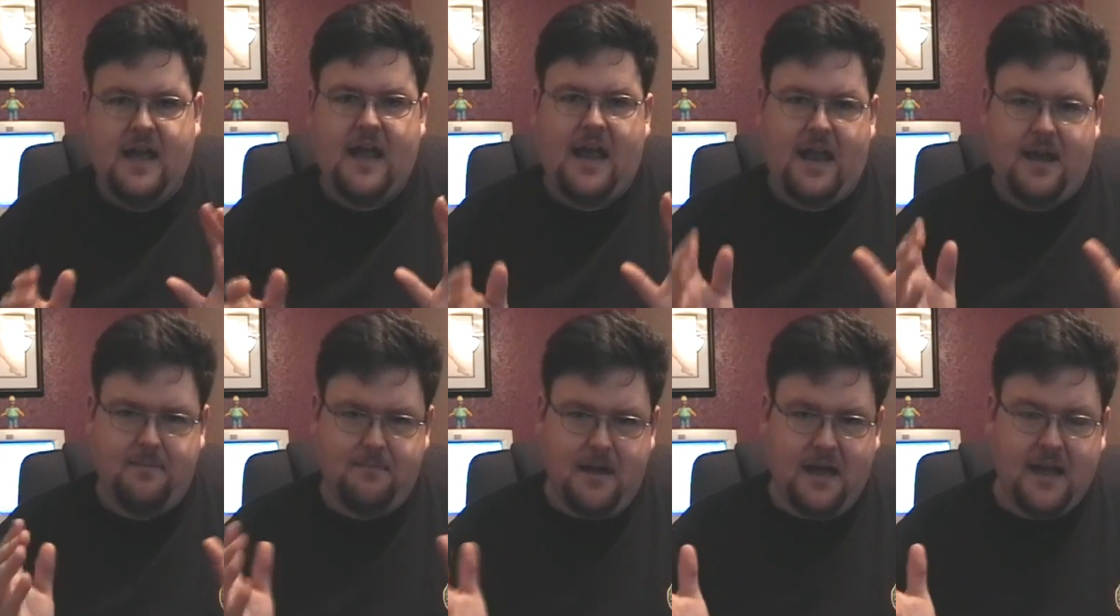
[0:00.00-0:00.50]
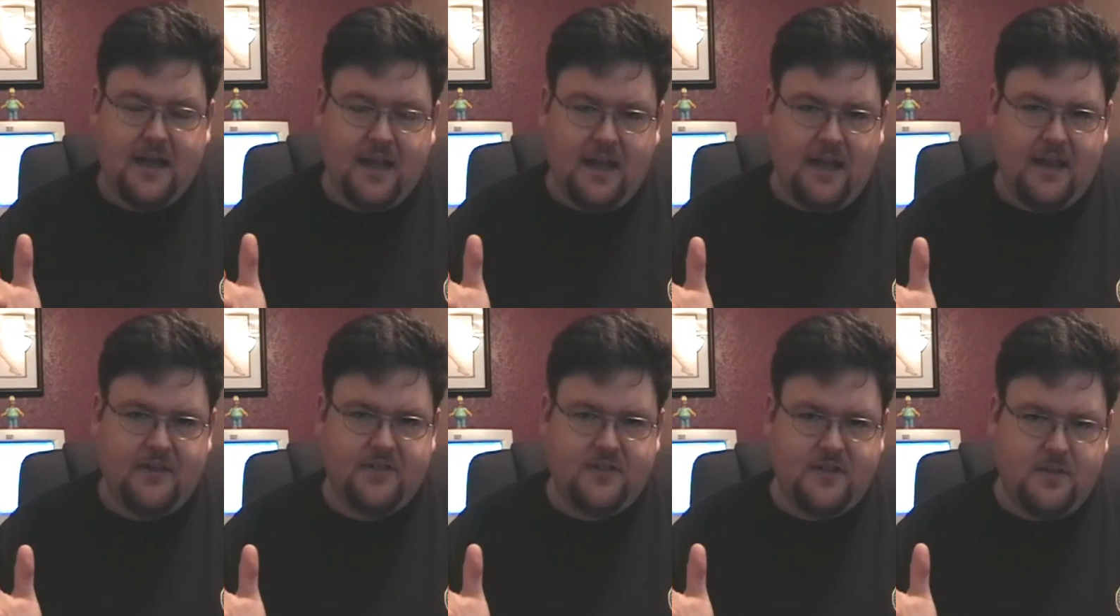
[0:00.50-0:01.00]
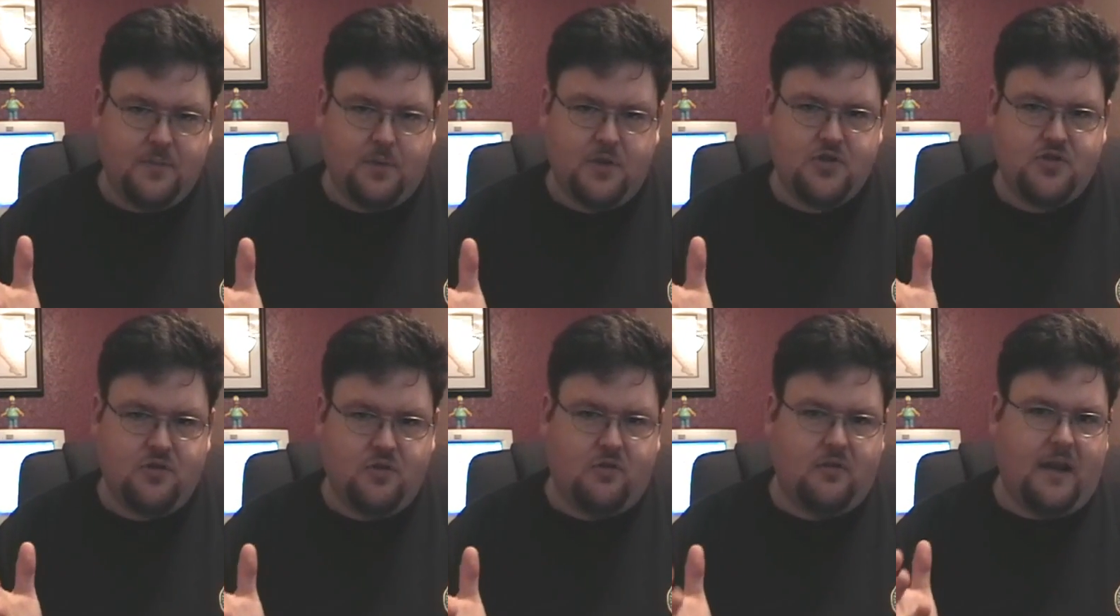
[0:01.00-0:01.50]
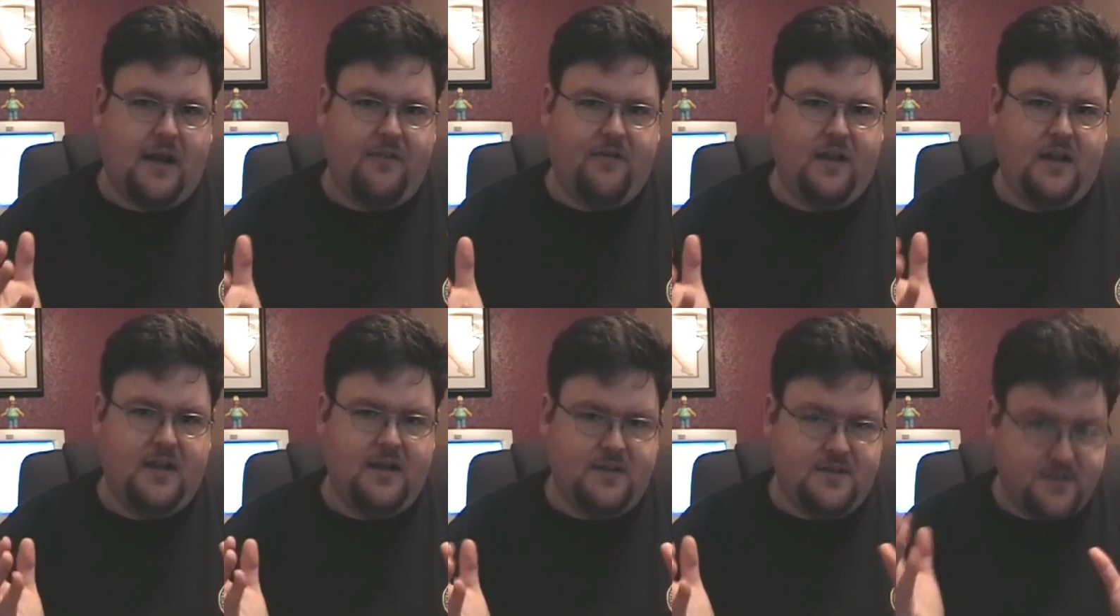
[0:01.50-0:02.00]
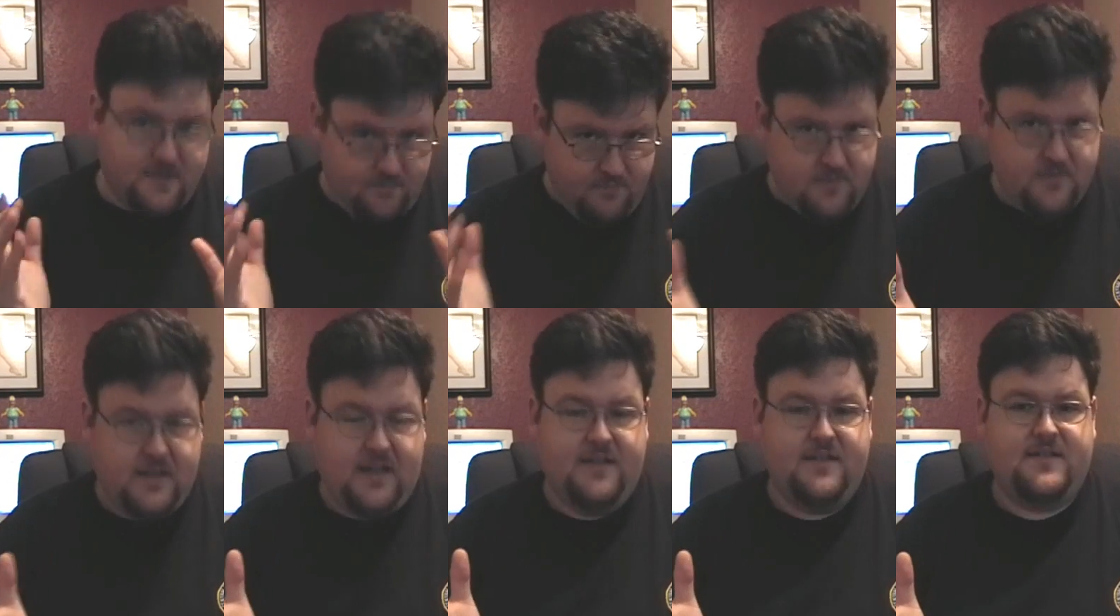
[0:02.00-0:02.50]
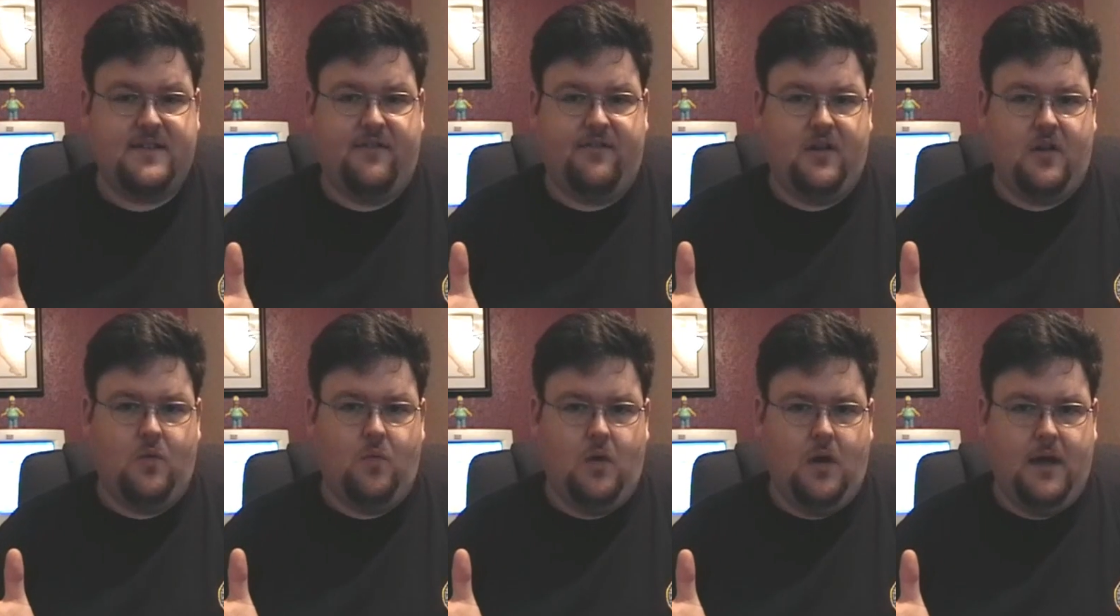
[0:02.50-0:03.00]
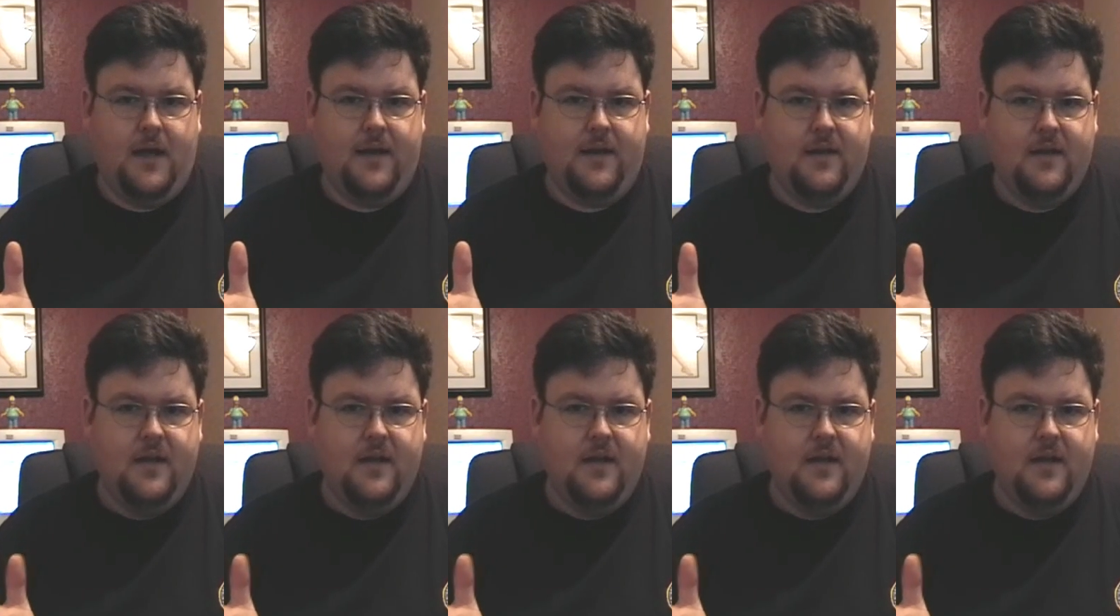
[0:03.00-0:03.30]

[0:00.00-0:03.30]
And in my case, the original gravity is 1071.